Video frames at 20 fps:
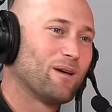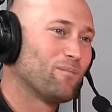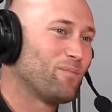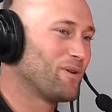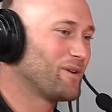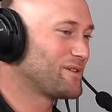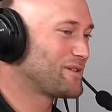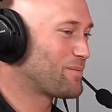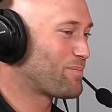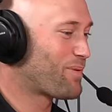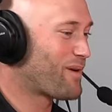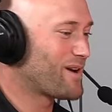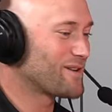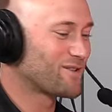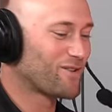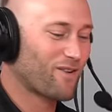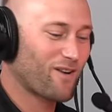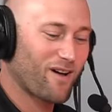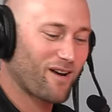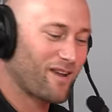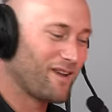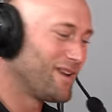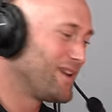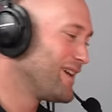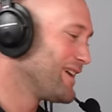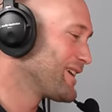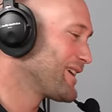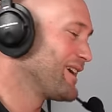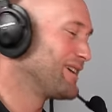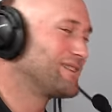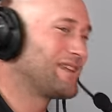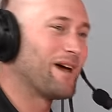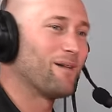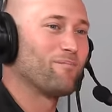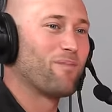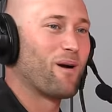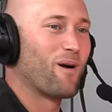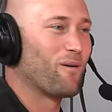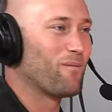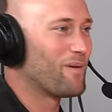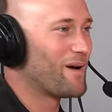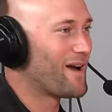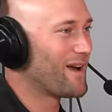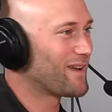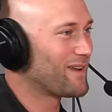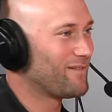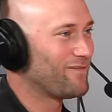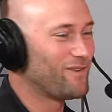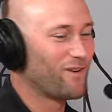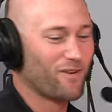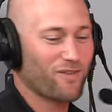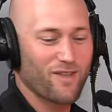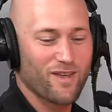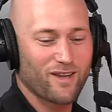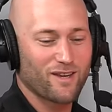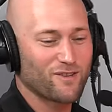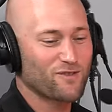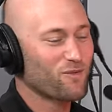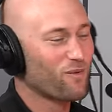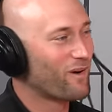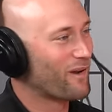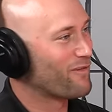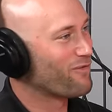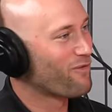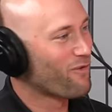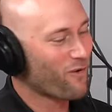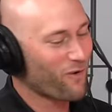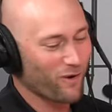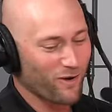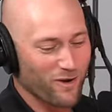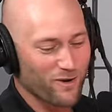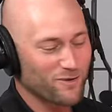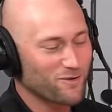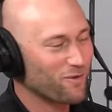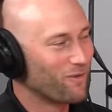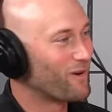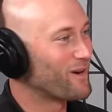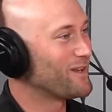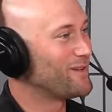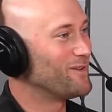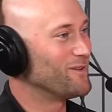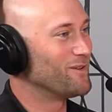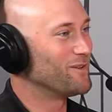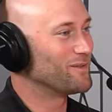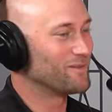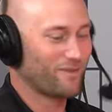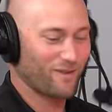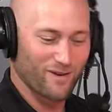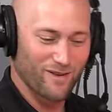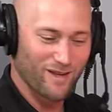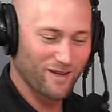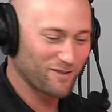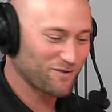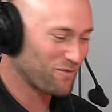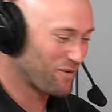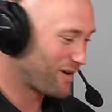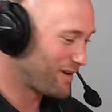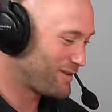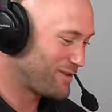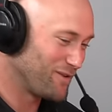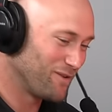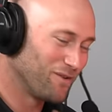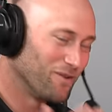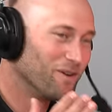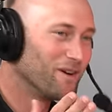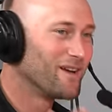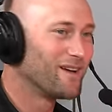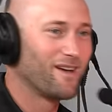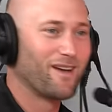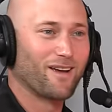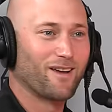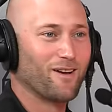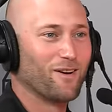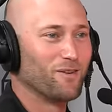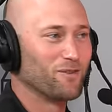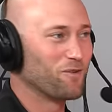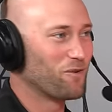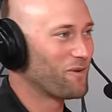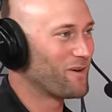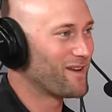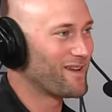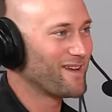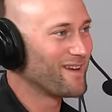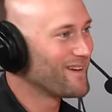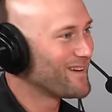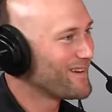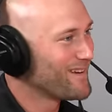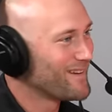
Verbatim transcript: put a suppressor on it. Cut that barrel back. If you're thinking twenty-four, go twenty-two. If you're thinking twenty-two, go twenty.